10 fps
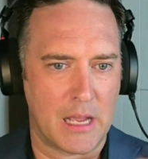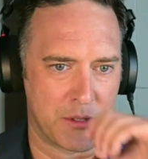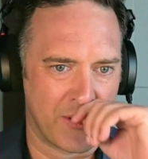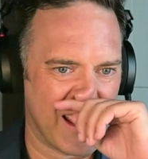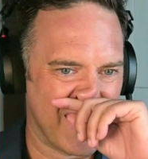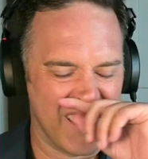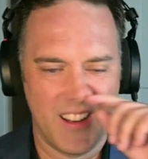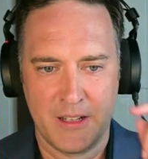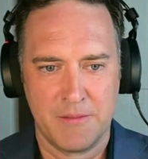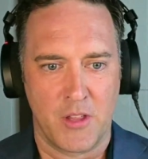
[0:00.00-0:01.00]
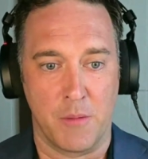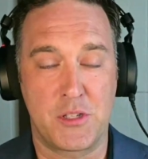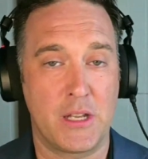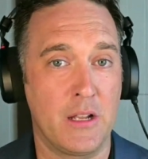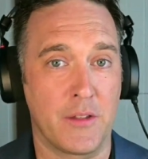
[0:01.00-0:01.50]
comes around, and
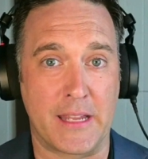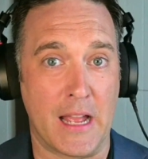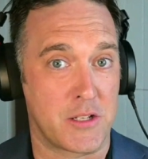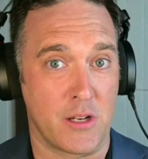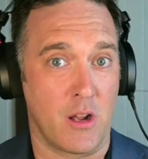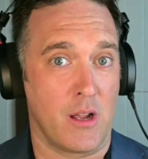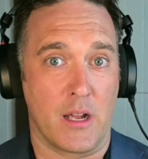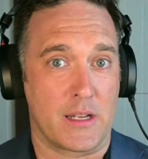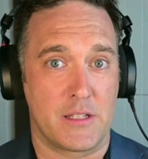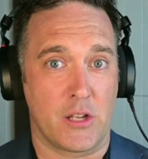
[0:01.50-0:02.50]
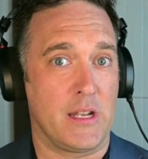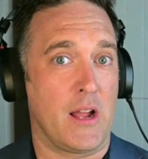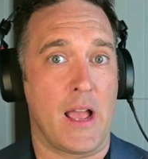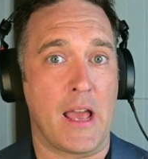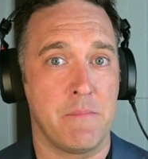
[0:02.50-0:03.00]
I'm sitting on the couch, and I can tell you
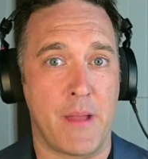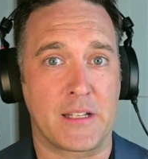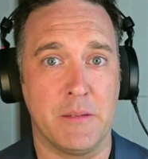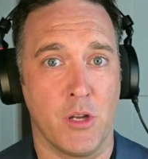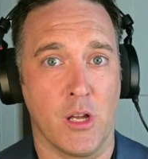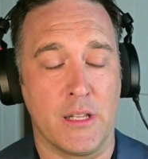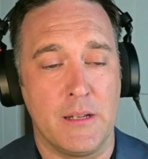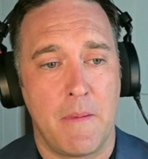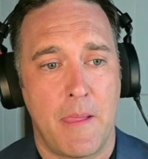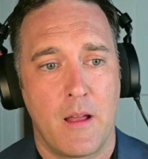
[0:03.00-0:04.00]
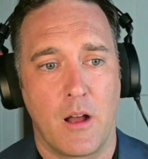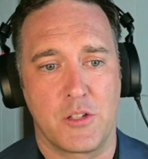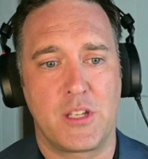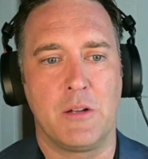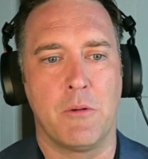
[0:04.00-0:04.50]
now, I hadn't backed him early. I
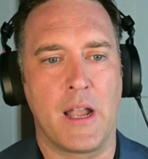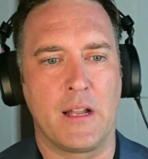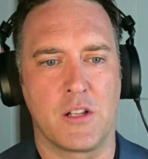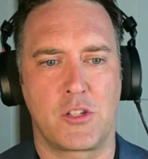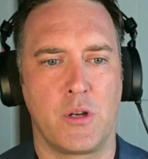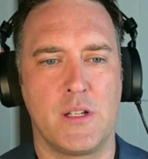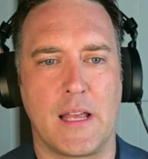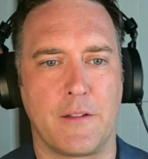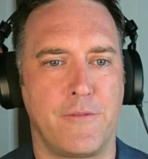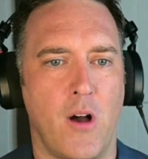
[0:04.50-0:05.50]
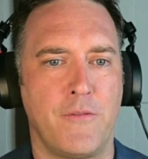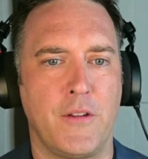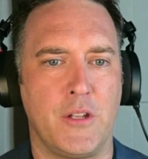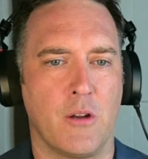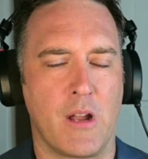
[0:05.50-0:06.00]
was sitting waiting. I saw he was out to
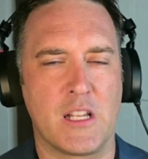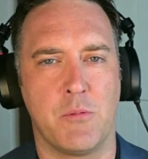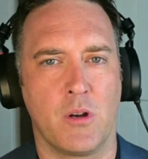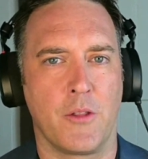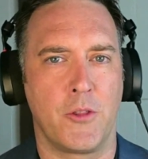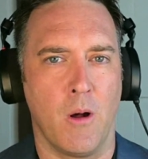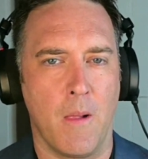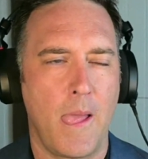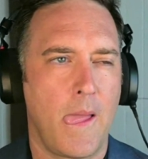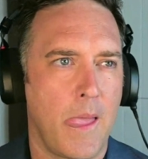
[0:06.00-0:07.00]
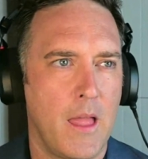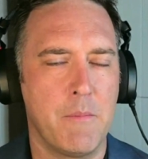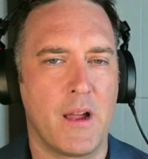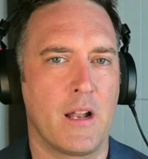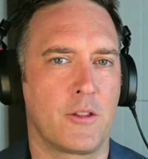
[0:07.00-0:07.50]
550 on race morning.
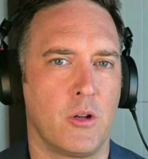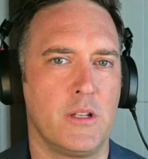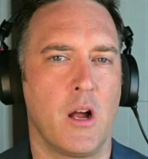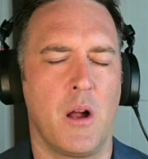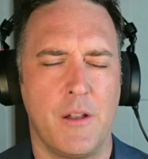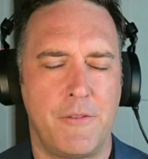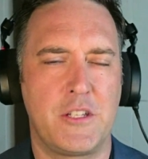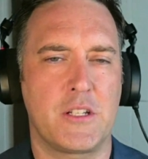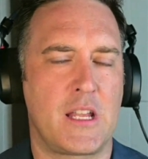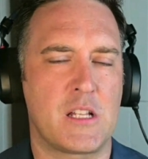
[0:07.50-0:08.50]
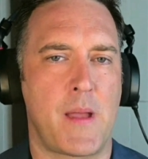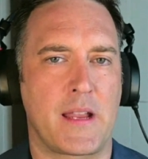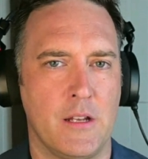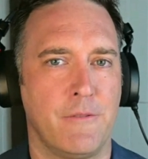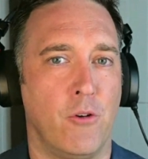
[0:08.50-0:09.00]
In my head, I thought, if he just gets
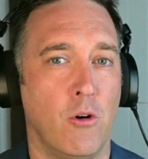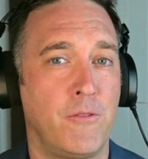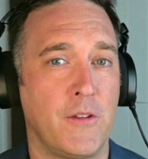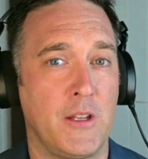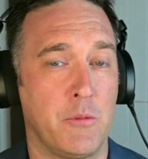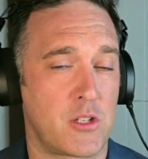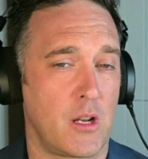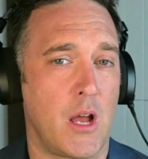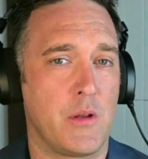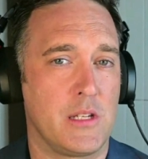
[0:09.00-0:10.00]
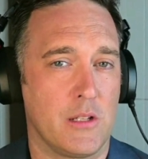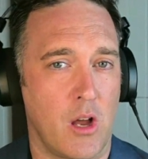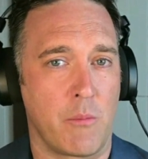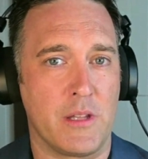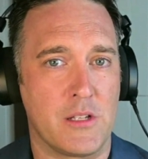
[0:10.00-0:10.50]
back into 450, which I know is in
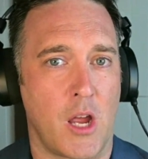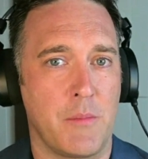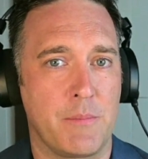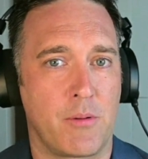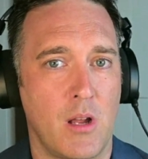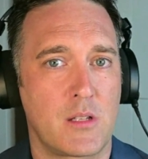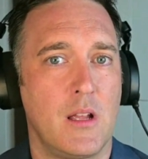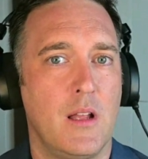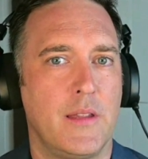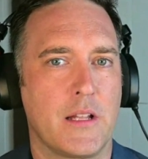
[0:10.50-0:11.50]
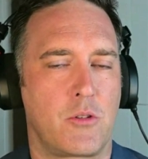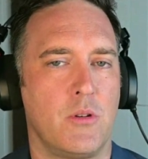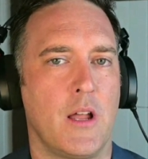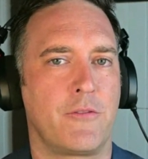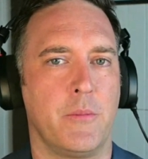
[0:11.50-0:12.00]
line with his opening price, that's
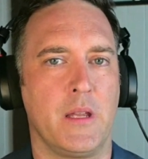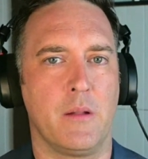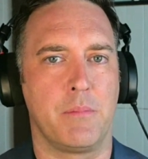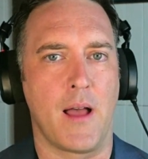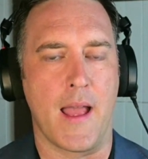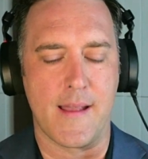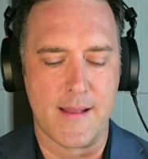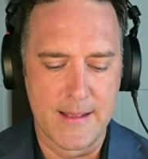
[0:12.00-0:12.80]
good enough for me to play.